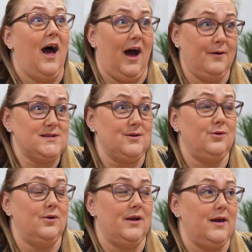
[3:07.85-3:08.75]

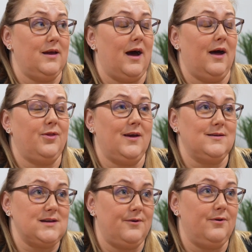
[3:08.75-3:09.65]
Absolutely. I
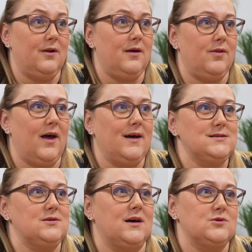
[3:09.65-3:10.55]
think definitely
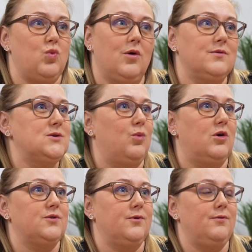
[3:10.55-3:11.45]
that's one to
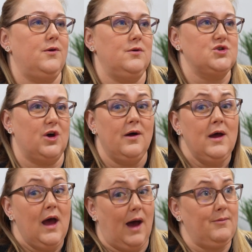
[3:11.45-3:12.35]
watch for the future.
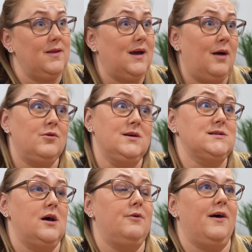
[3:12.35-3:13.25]
I mean, the camera
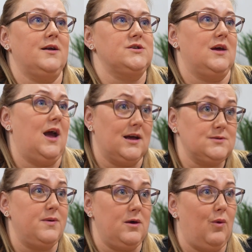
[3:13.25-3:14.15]
itself actually
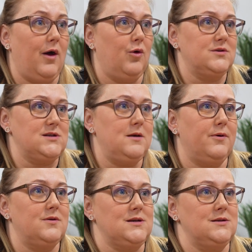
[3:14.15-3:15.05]
has BYOD
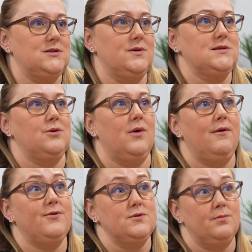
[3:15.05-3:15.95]
built into it, so
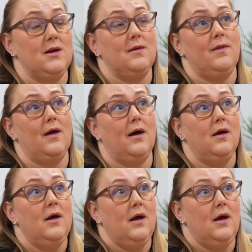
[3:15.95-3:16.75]
if somebody in the